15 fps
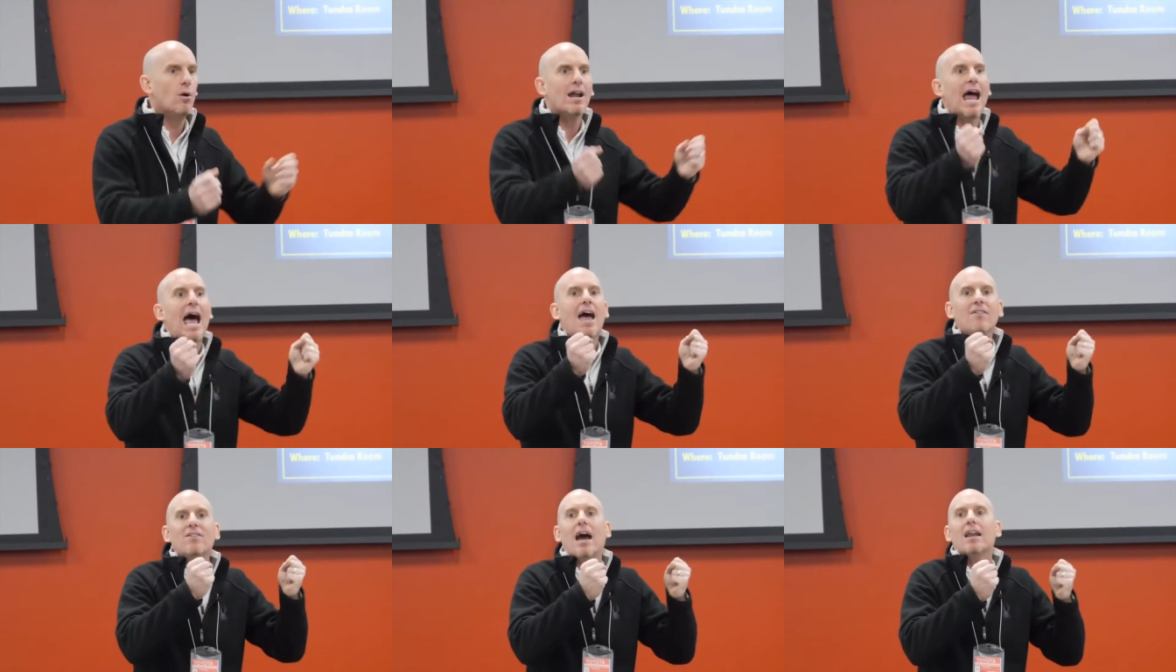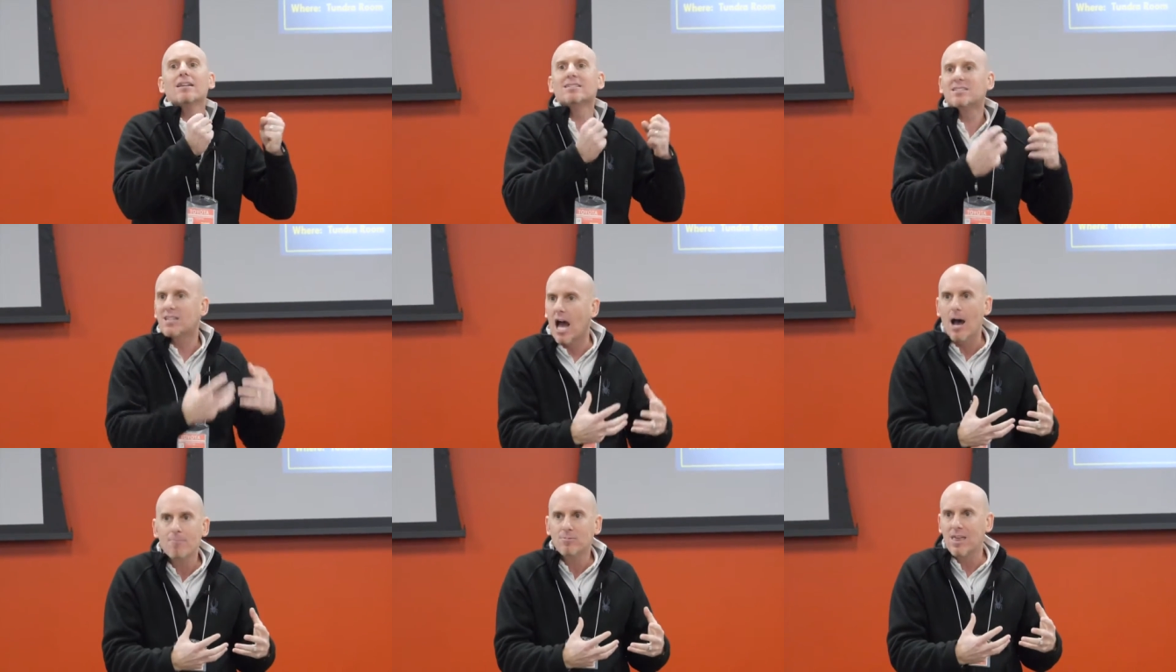know what? I've got to
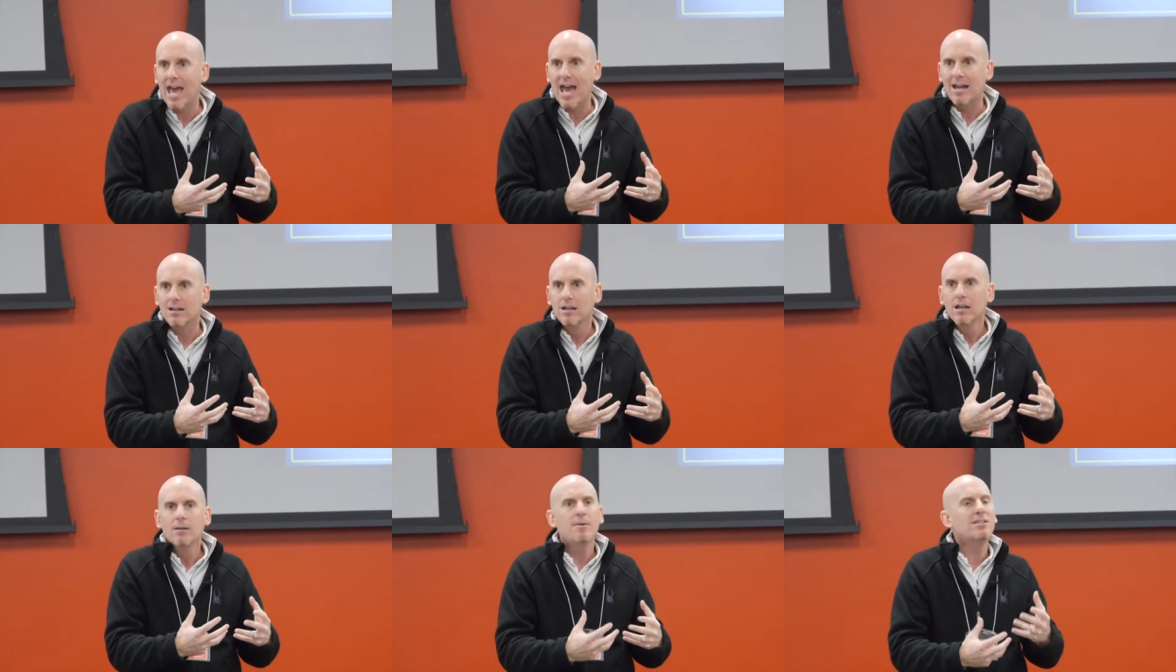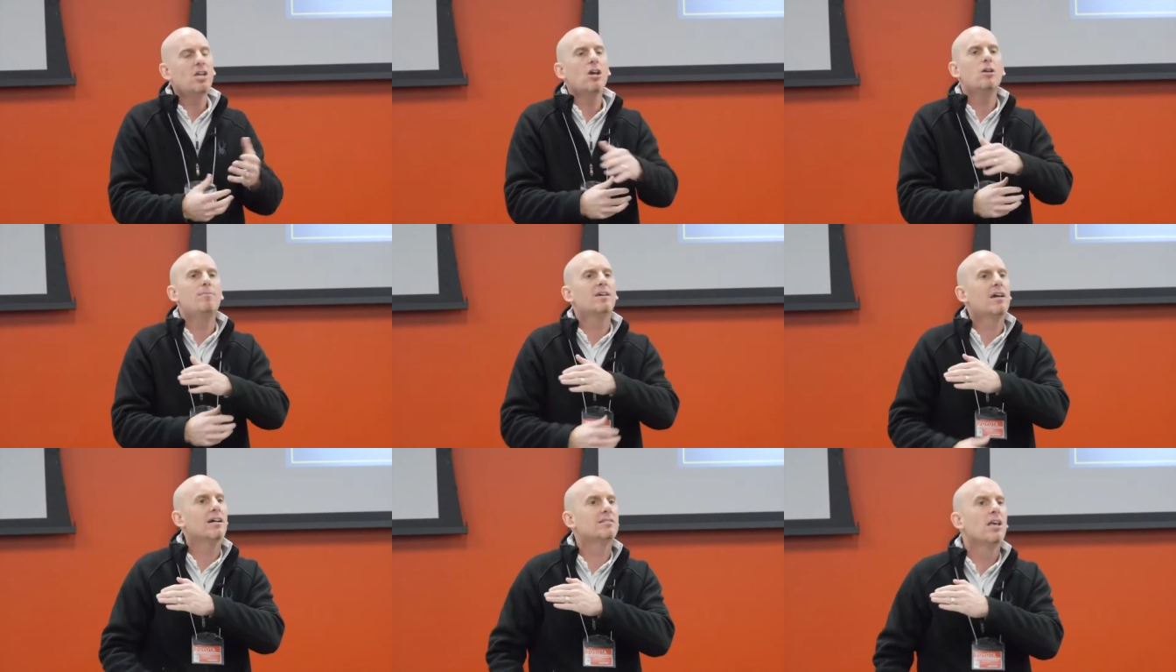stop that. Let me tell you
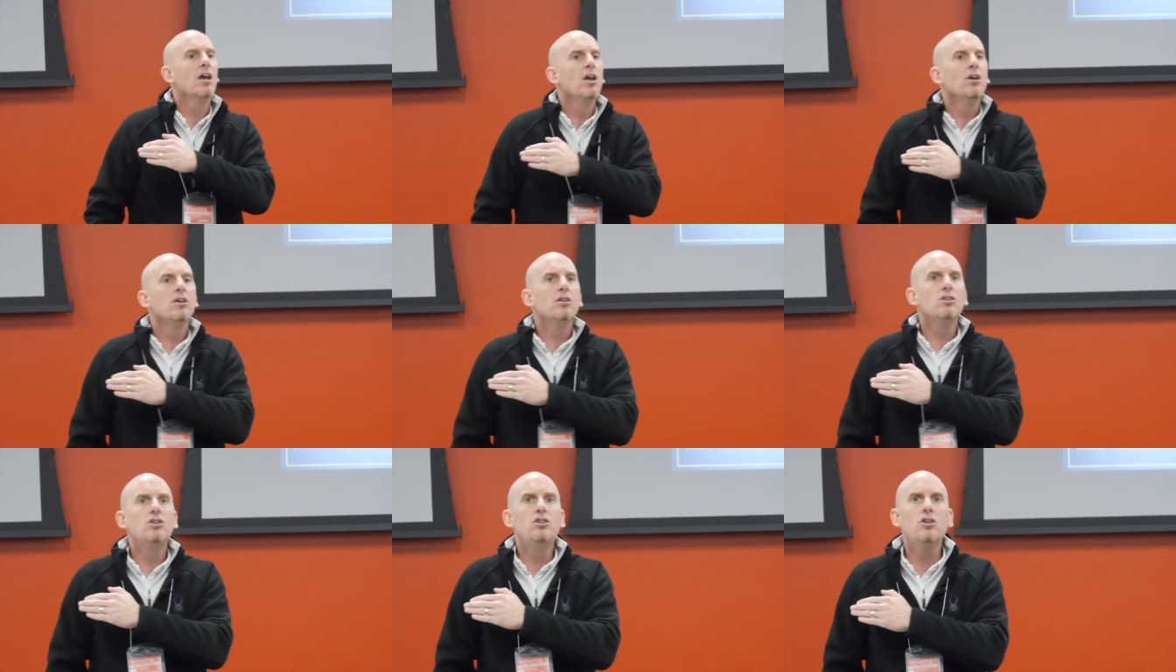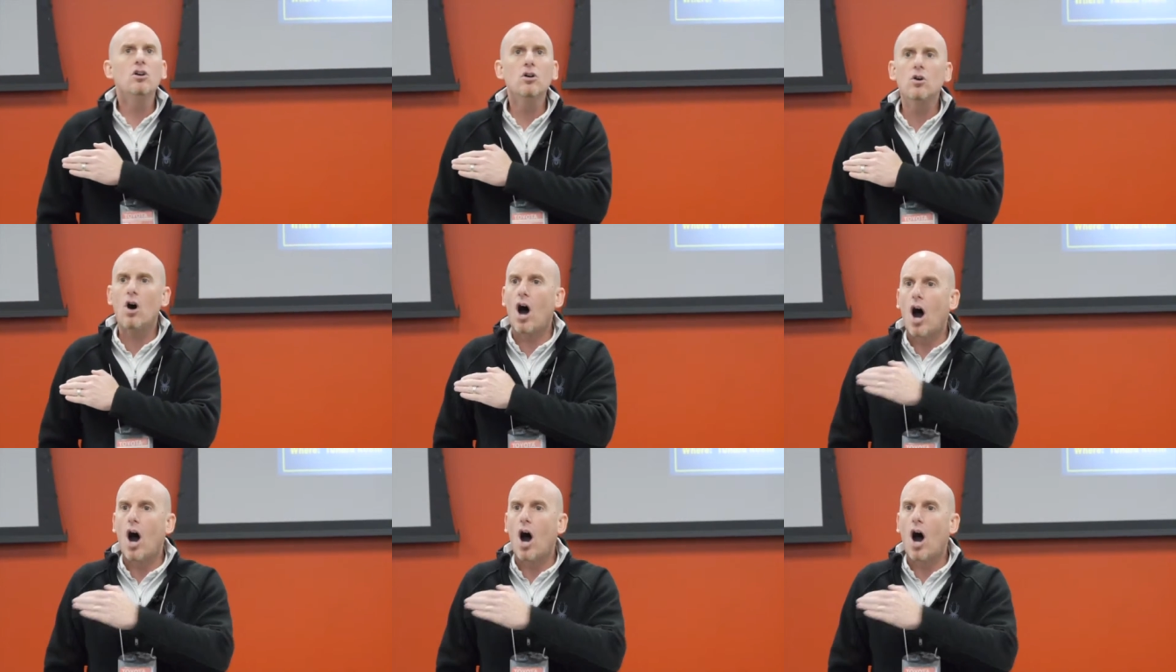because you'll